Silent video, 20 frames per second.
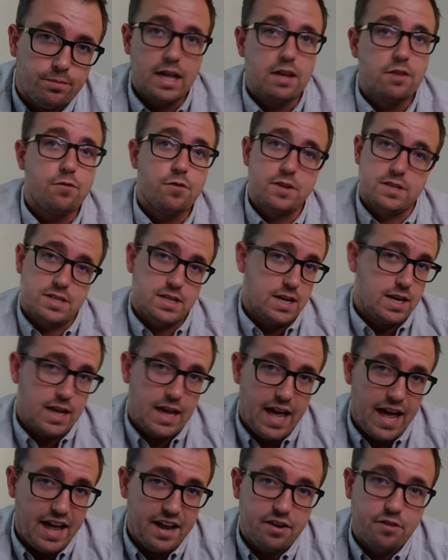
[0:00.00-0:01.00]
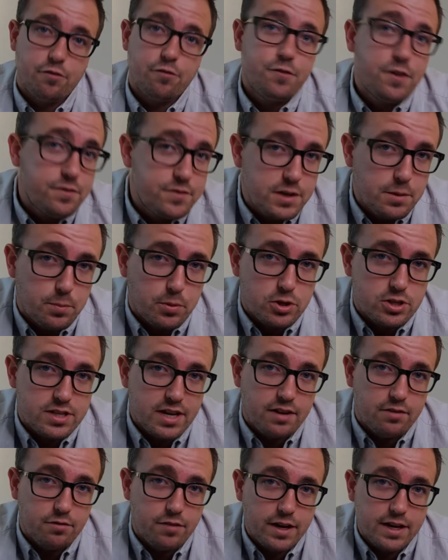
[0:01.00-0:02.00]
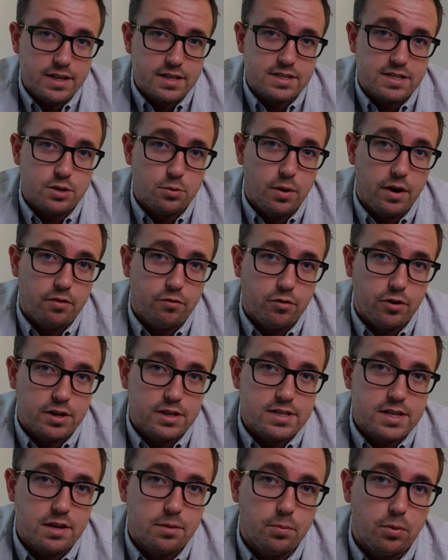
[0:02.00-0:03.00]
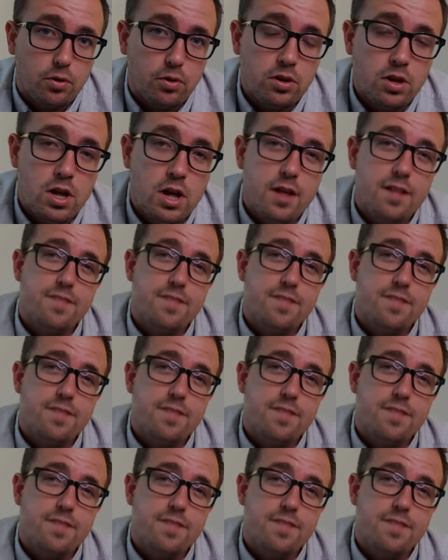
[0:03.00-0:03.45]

If a city had a 50% vacancy rate, for example,